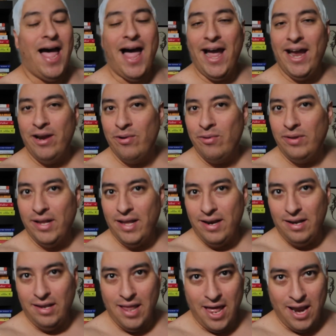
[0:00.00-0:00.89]
I don't
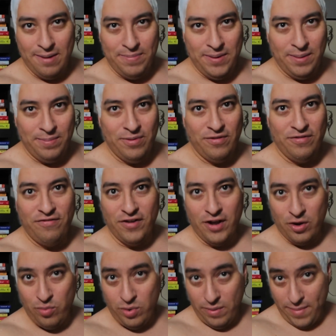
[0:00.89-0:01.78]
let a lot of people
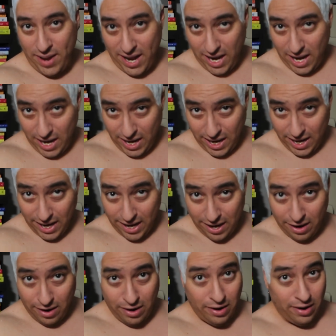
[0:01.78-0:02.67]
fuck with my
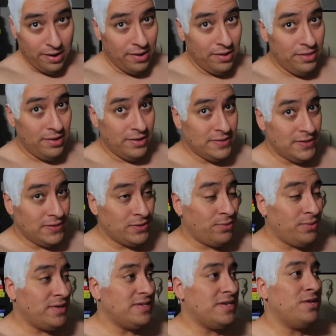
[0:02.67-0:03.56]
hair. This is
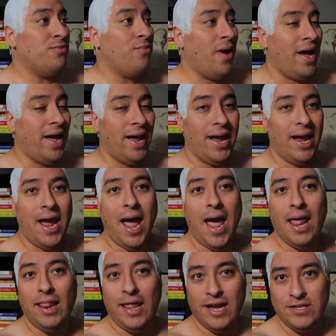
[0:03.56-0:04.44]
the reason why
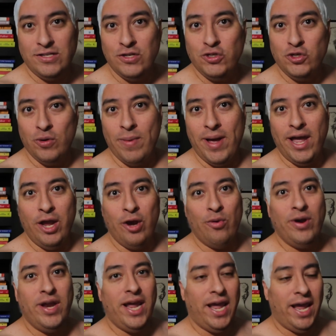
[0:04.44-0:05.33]
I like to do my
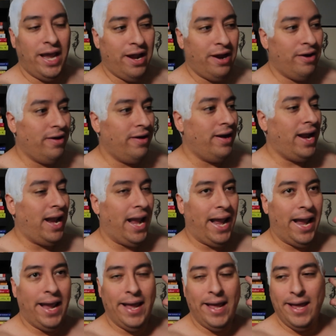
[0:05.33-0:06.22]
own hair
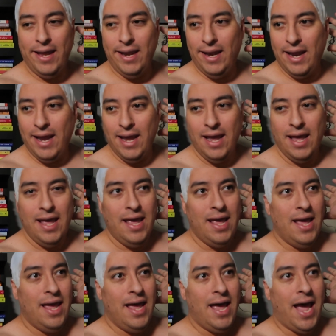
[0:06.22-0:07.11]
and
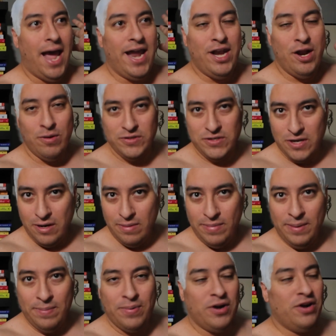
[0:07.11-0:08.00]
I know it's gonna
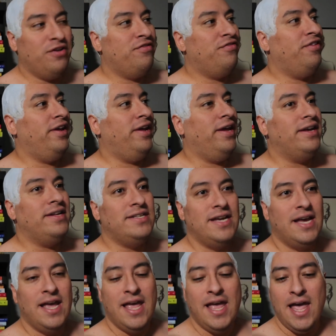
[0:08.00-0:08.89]
be
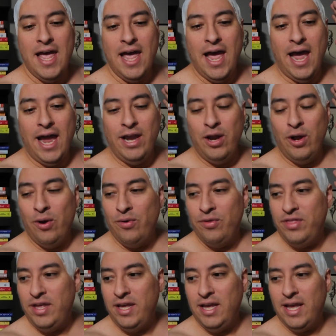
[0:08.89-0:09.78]
perfect, I
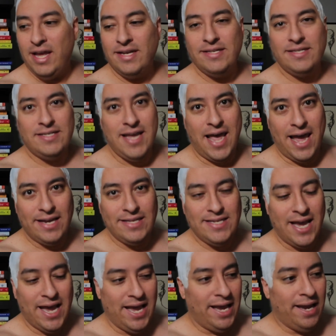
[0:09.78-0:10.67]
know the
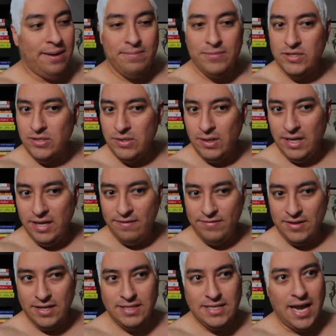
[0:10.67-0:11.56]
exact time to
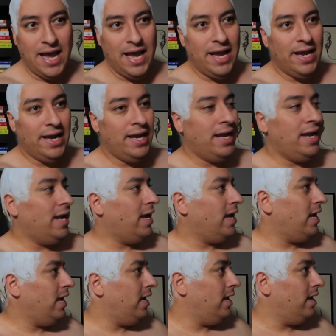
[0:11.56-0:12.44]
leave the dye
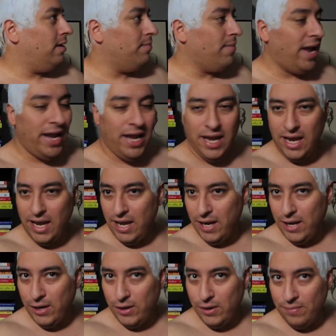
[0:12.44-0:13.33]
in my
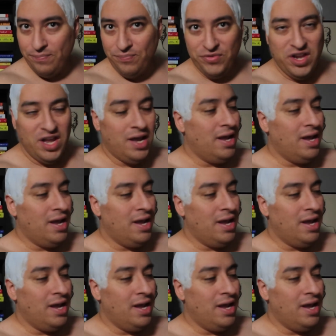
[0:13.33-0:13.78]
hair.